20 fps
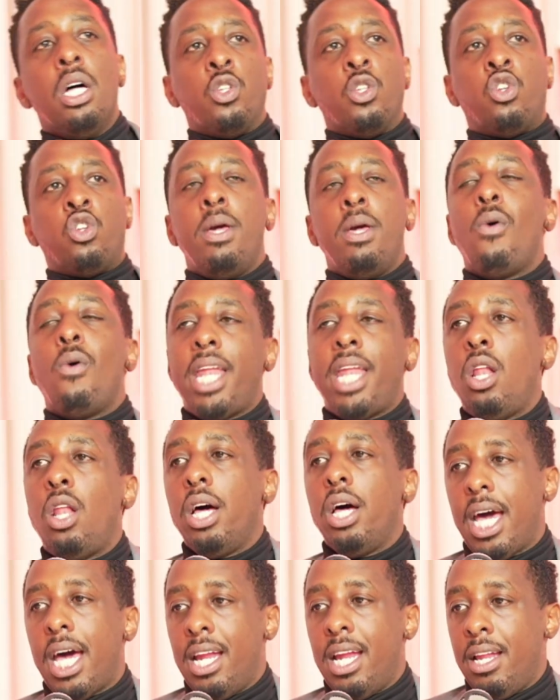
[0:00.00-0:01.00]
To me, when I
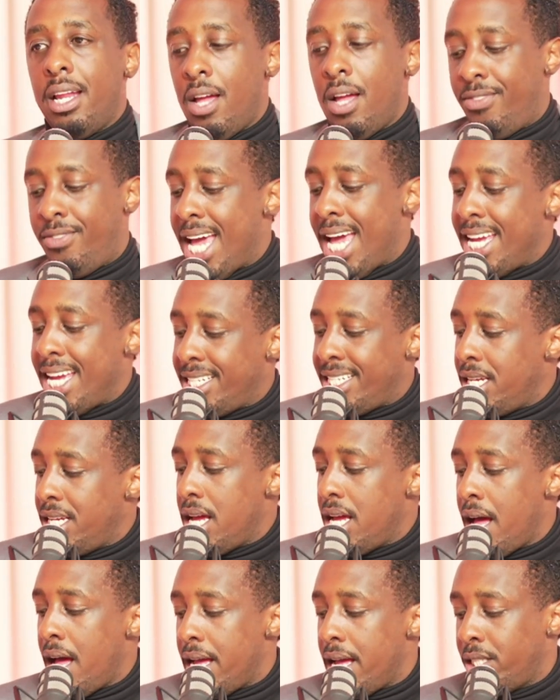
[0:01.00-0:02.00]
look at it, if the
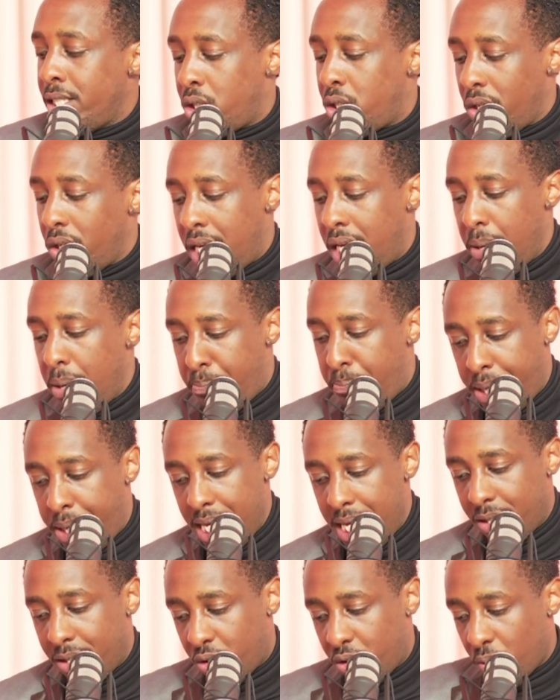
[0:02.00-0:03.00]
idea is to keep
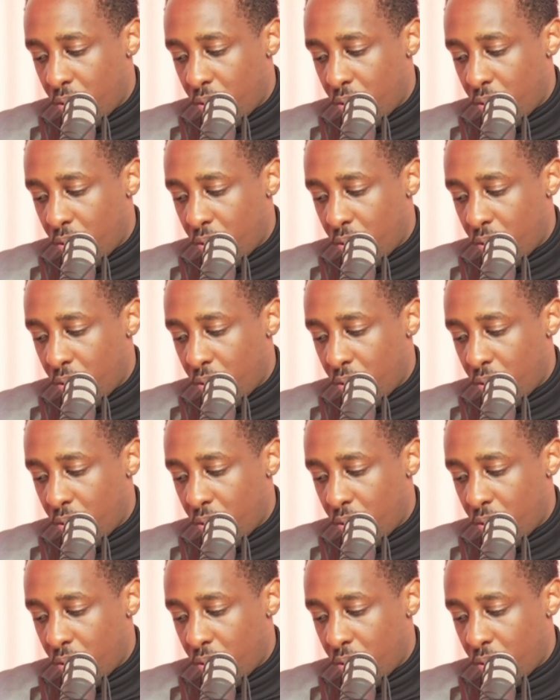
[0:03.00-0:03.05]
peace,